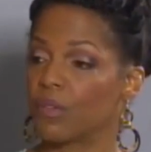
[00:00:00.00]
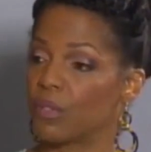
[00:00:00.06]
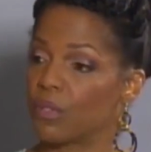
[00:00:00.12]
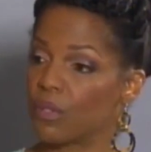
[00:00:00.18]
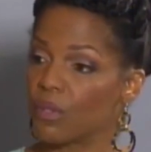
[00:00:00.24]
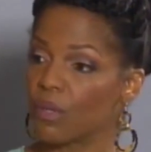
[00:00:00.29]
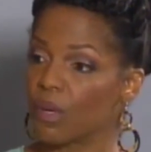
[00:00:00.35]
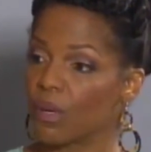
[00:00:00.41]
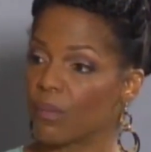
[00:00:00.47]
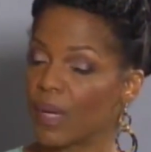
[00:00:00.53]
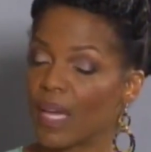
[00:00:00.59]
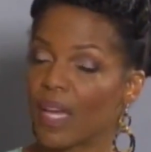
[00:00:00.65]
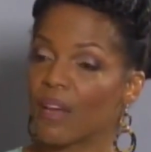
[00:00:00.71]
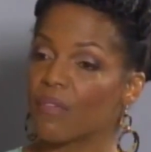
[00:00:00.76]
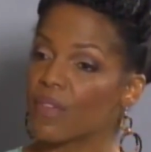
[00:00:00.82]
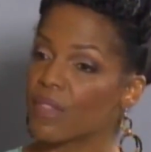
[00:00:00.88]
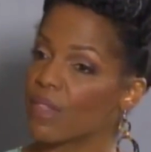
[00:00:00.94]
in Durham
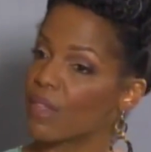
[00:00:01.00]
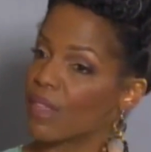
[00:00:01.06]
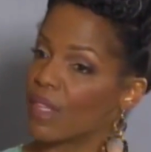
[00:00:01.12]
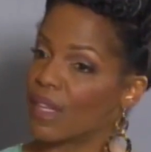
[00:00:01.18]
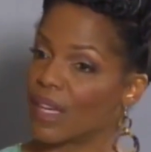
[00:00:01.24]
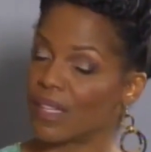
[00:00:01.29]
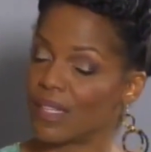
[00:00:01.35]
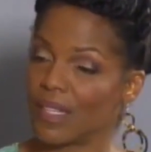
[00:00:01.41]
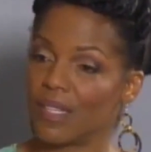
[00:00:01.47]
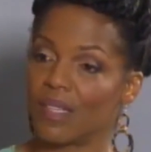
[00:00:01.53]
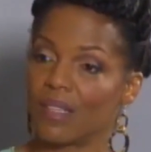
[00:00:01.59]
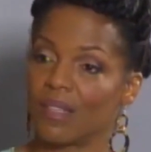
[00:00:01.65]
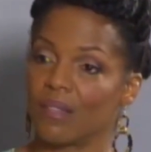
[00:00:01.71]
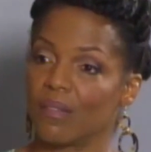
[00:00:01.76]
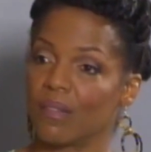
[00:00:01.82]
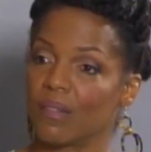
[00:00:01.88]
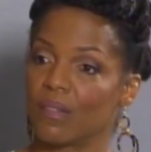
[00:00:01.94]
everything that I
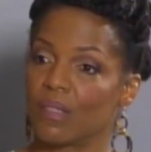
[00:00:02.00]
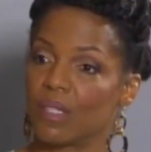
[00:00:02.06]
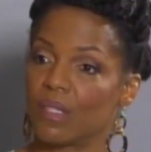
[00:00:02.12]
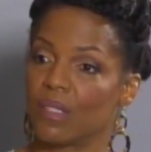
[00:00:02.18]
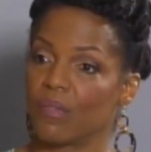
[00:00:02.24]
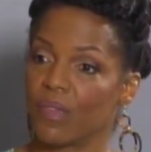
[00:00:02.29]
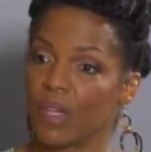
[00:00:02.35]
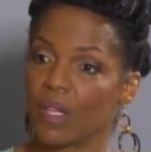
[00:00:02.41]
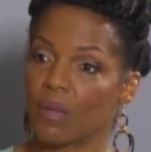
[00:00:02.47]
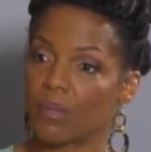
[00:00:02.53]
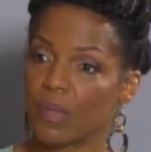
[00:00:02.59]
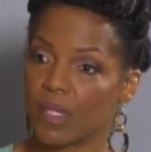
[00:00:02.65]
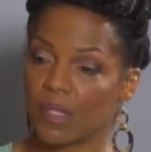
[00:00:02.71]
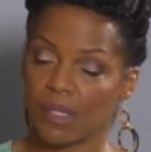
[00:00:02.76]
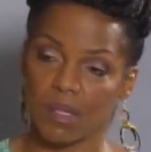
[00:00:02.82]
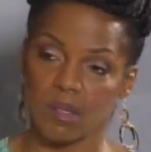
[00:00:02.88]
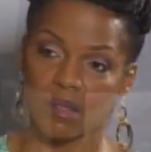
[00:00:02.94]
needed to develop the
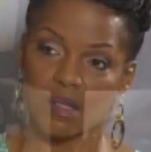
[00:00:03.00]
skill